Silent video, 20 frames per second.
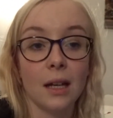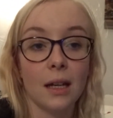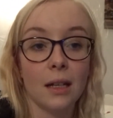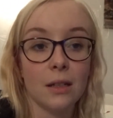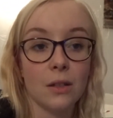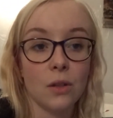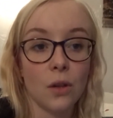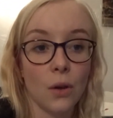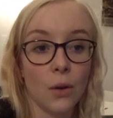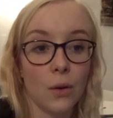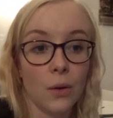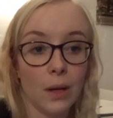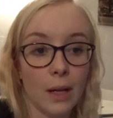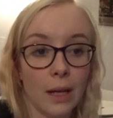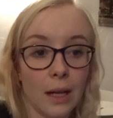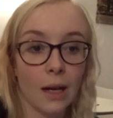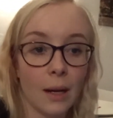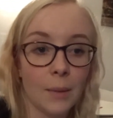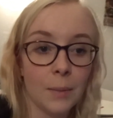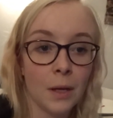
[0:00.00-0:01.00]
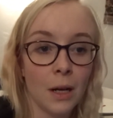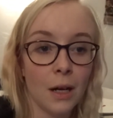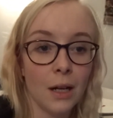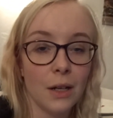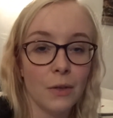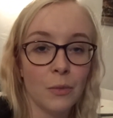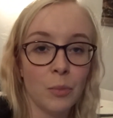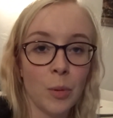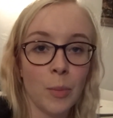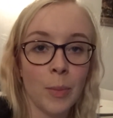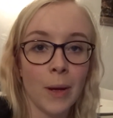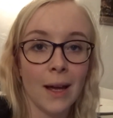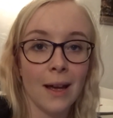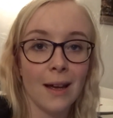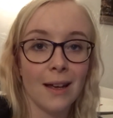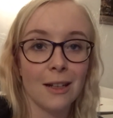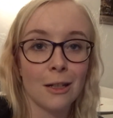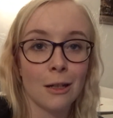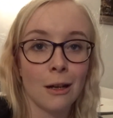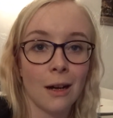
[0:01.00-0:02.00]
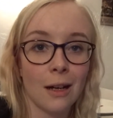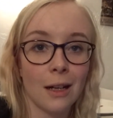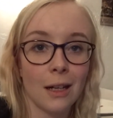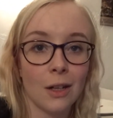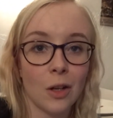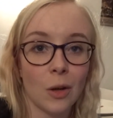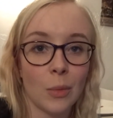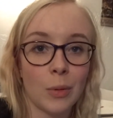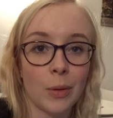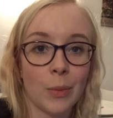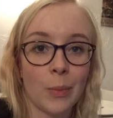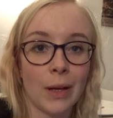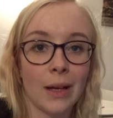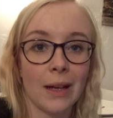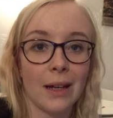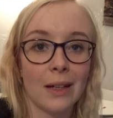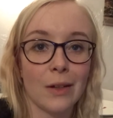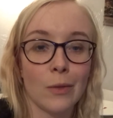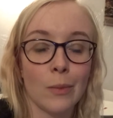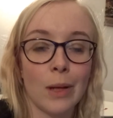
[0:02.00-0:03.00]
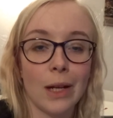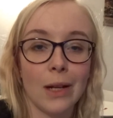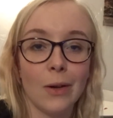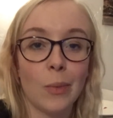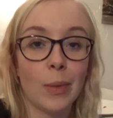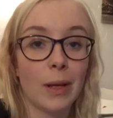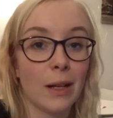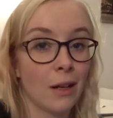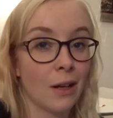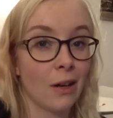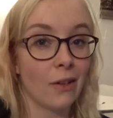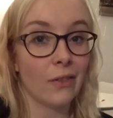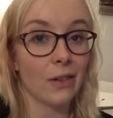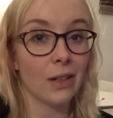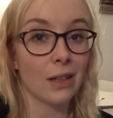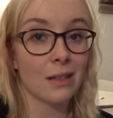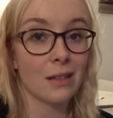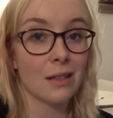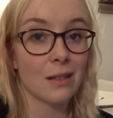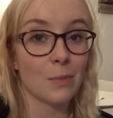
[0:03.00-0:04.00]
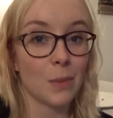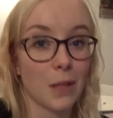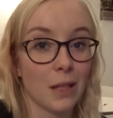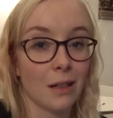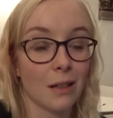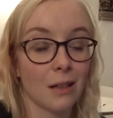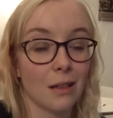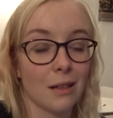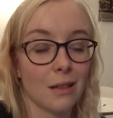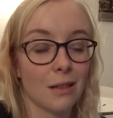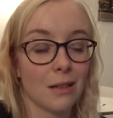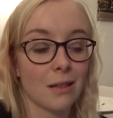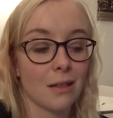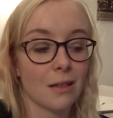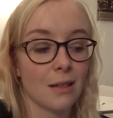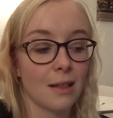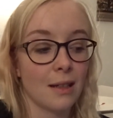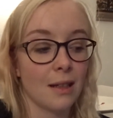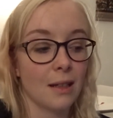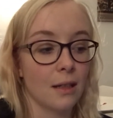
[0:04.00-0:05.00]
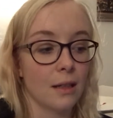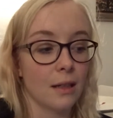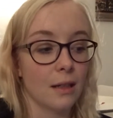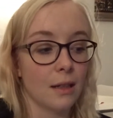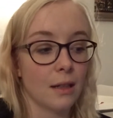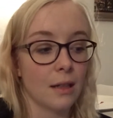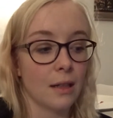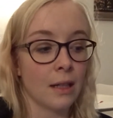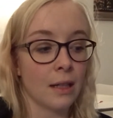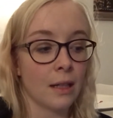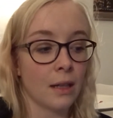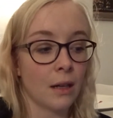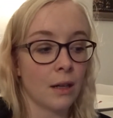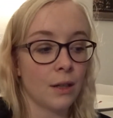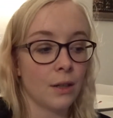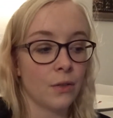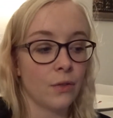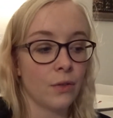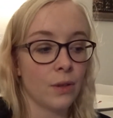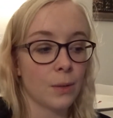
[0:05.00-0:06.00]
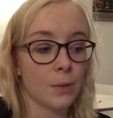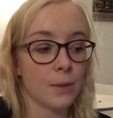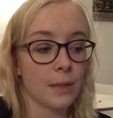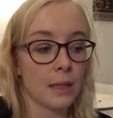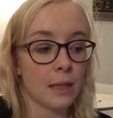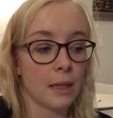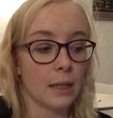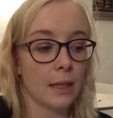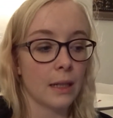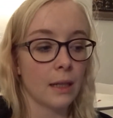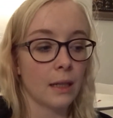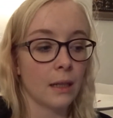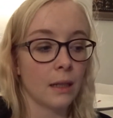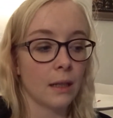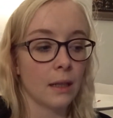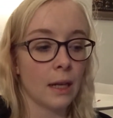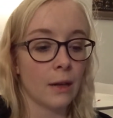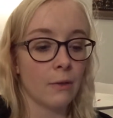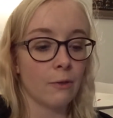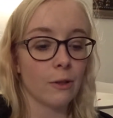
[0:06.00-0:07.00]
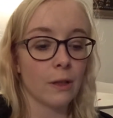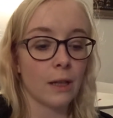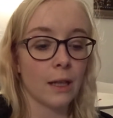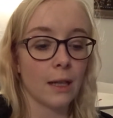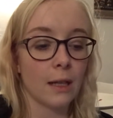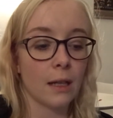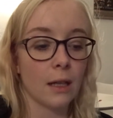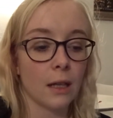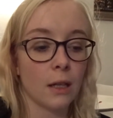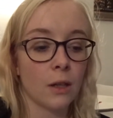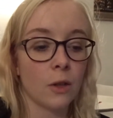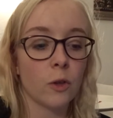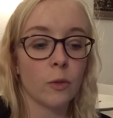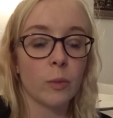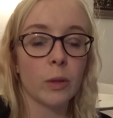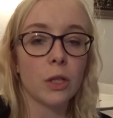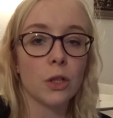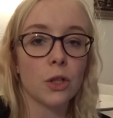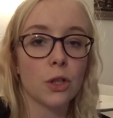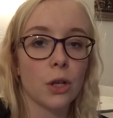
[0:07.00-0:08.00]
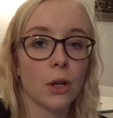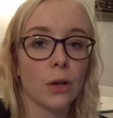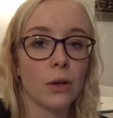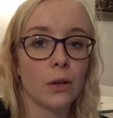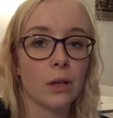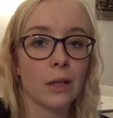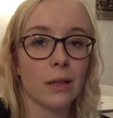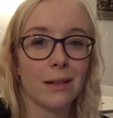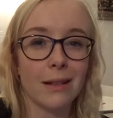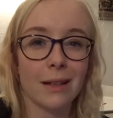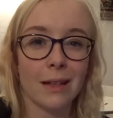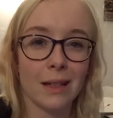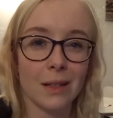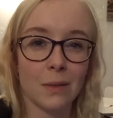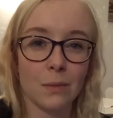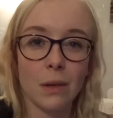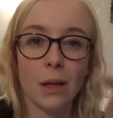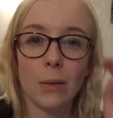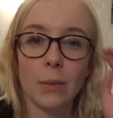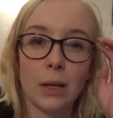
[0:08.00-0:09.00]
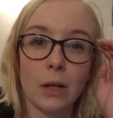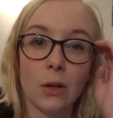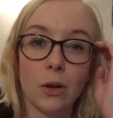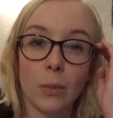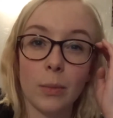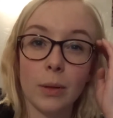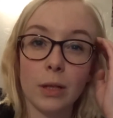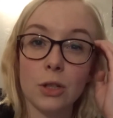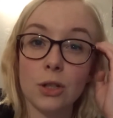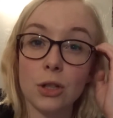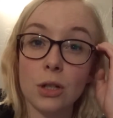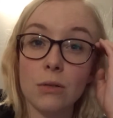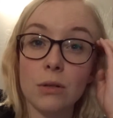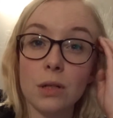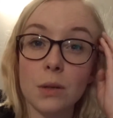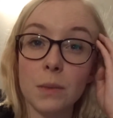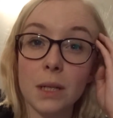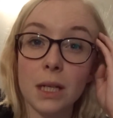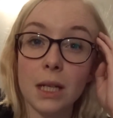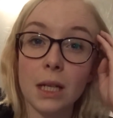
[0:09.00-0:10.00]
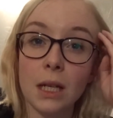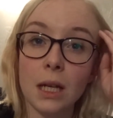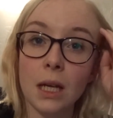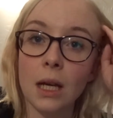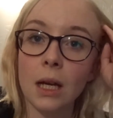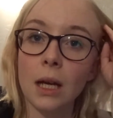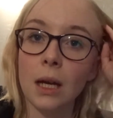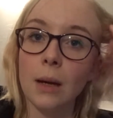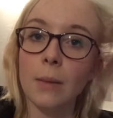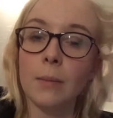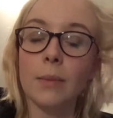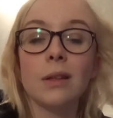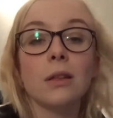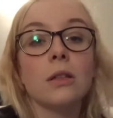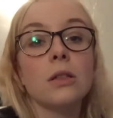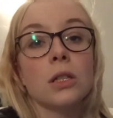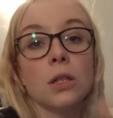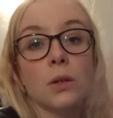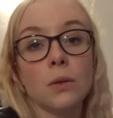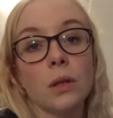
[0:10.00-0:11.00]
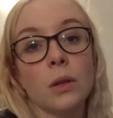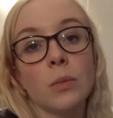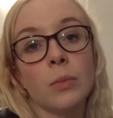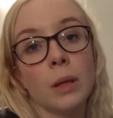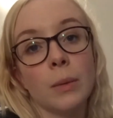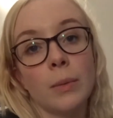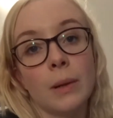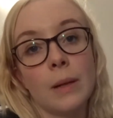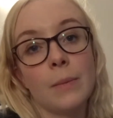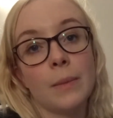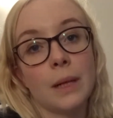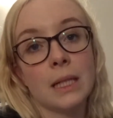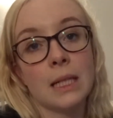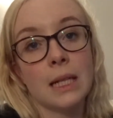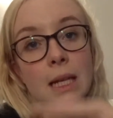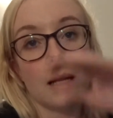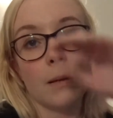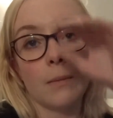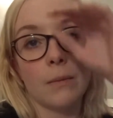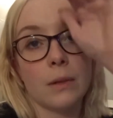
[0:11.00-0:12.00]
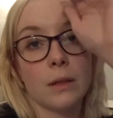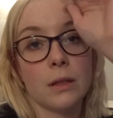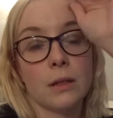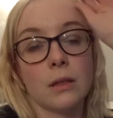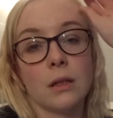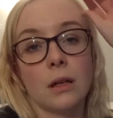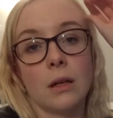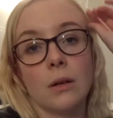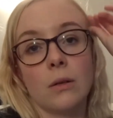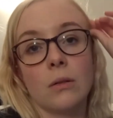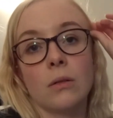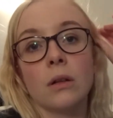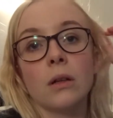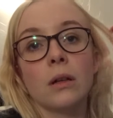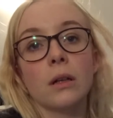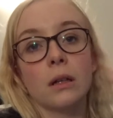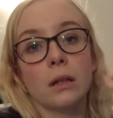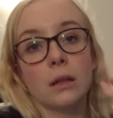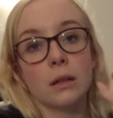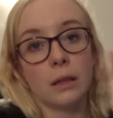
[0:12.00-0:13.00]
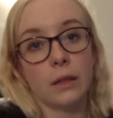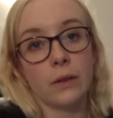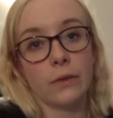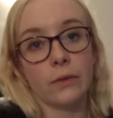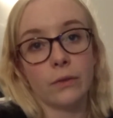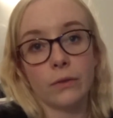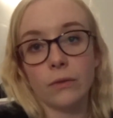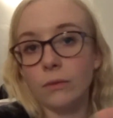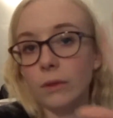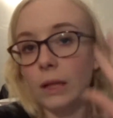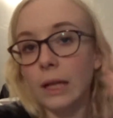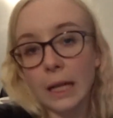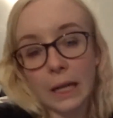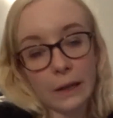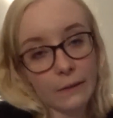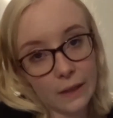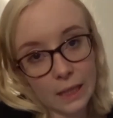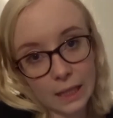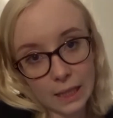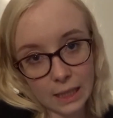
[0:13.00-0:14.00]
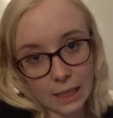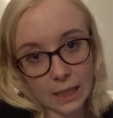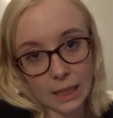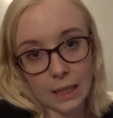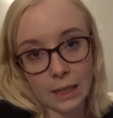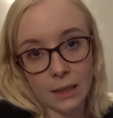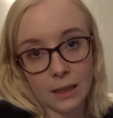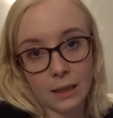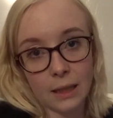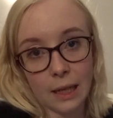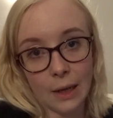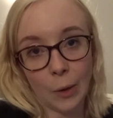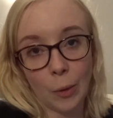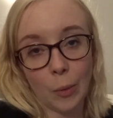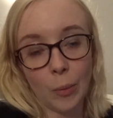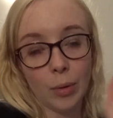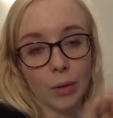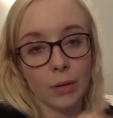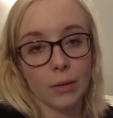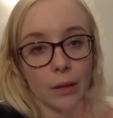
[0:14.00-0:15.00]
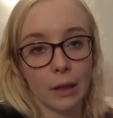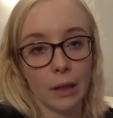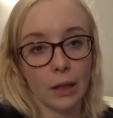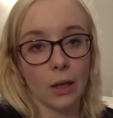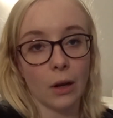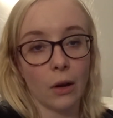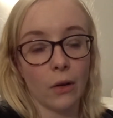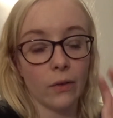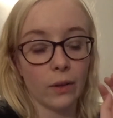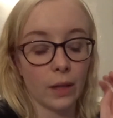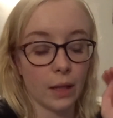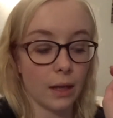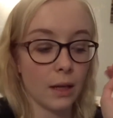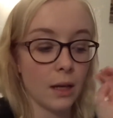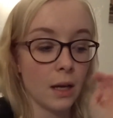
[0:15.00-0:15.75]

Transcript: So, I'm kind of prepared, kind of not prepared. I'm a little bit nervous because it kind of feels like everything I could have been shown has maybe not been shown to me. But there's two other people in my team, so if I ever need any help, I can go over there.